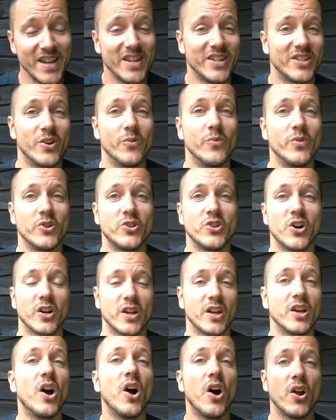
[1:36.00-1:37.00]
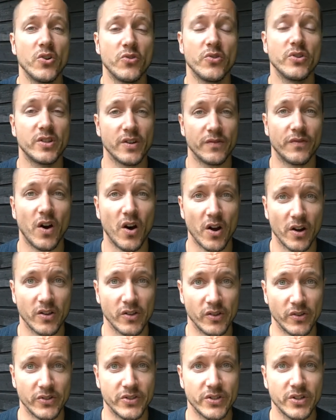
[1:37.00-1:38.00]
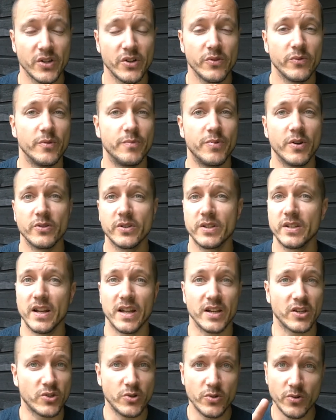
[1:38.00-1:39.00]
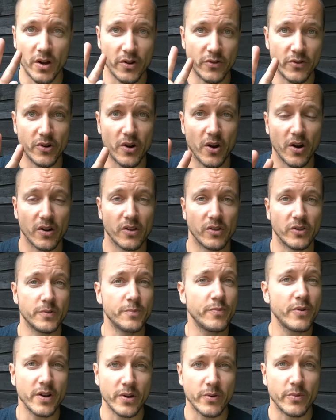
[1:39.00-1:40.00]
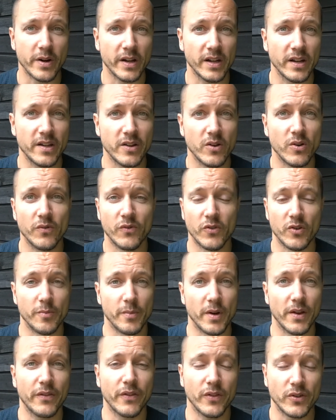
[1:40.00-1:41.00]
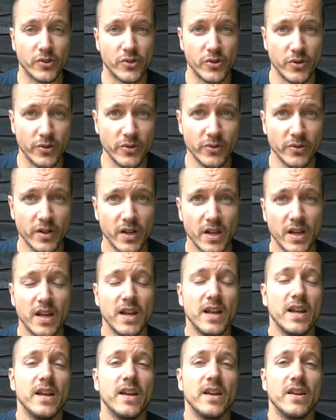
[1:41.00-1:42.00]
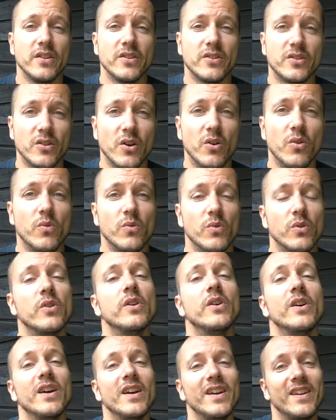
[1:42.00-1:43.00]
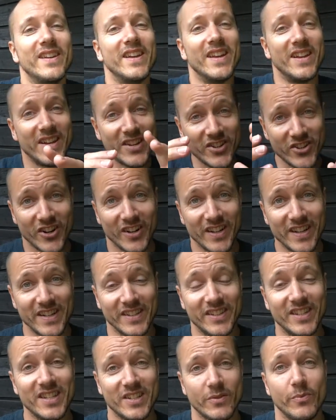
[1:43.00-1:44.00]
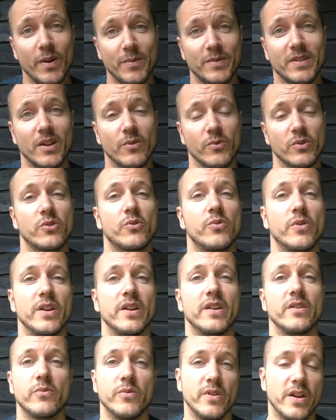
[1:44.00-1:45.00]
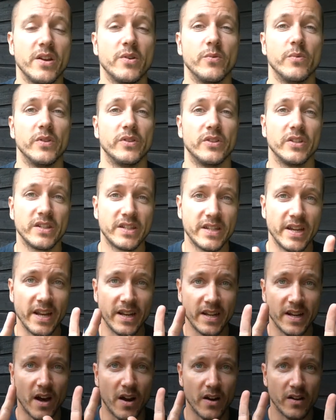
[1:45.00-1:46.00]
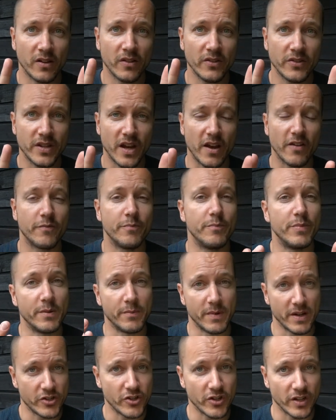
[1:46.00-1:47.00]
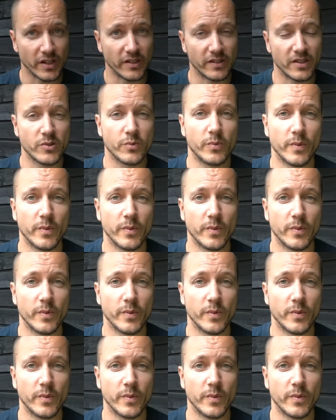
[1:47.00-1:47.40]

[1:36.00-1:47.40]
so we're talking hundreds of articles we posted like 200 articles pretty quickly over a month or two so Initially, this website was cre created with 10 articles. I've been mentioning this